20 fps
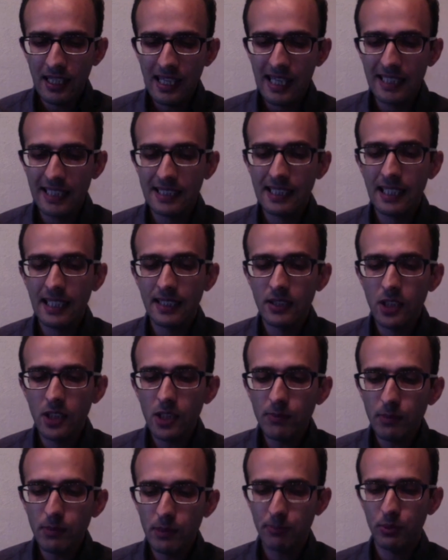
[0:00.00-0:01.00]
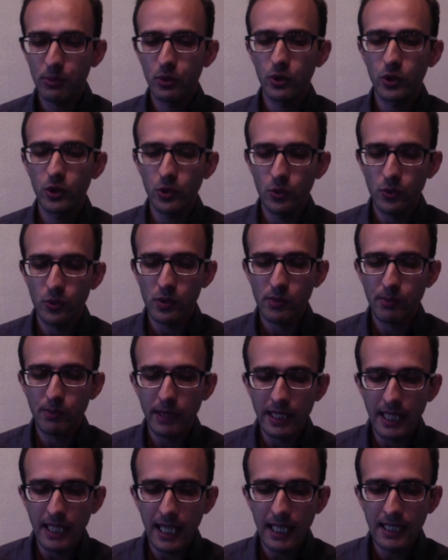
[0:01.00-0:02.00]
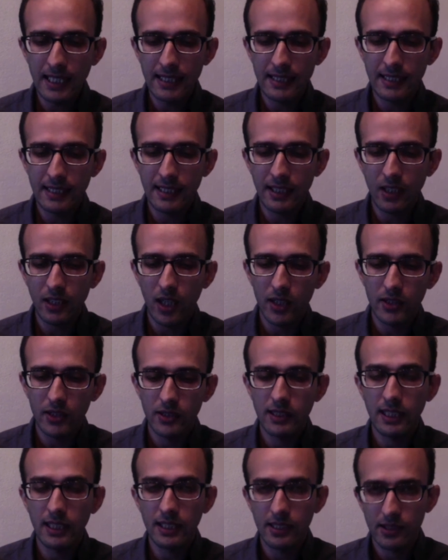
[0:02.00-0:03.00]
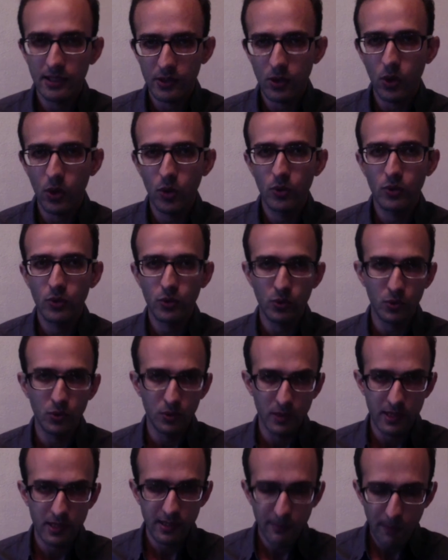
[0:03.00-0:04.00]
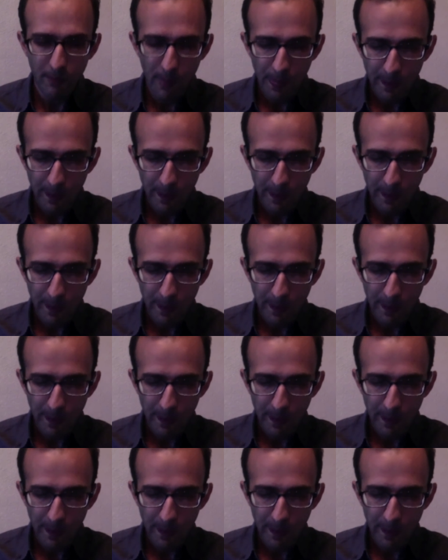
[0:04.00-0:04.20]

and cannot be produced by anything other than its own rules.